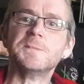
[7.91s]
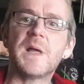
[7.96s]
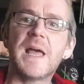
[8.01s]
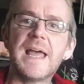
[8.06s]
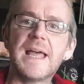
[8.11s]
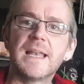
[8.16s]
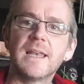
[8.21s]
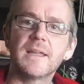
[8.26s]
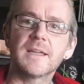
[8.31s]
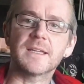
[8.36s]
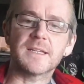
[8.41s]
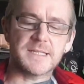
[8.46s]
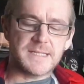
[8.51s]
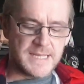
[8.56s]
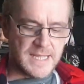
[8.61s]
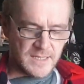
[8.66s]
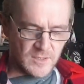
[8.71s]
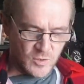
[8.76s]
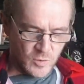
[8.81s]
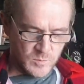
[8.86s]
Like I
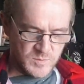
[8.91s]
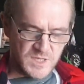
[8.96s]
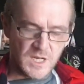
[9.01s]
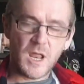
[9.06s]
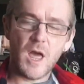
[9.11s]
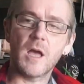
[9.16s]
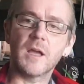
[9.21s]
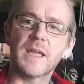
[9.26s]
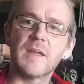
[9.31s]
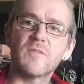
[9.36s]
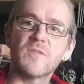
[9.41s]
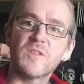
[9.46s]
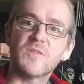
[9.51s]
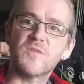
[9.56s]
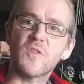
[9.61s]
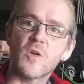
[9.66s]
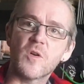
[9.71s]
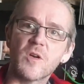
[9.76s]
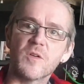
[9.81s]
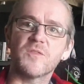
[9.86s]
said, it comes along every
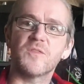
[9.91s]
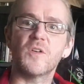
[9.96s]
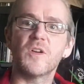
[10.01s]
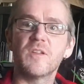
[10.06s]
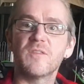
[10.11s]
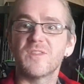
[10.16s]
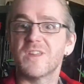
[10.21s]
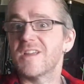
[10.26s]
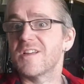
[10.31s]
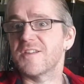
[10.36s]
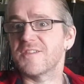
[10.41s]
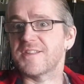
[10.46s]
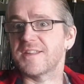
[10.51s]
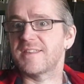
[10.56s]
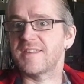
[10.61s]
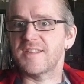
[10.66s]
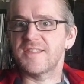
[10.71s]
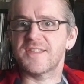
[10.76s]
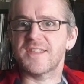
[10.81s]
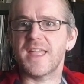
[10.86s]
4 or 5 years
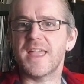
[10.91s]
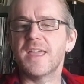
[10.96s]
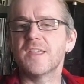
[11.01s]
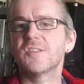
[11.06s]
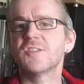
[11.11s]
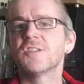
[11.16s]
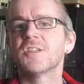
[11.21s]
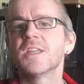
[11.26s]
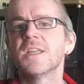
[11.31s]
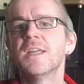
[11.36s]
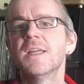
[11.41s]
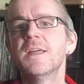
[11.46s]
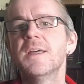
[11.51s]
at this stage.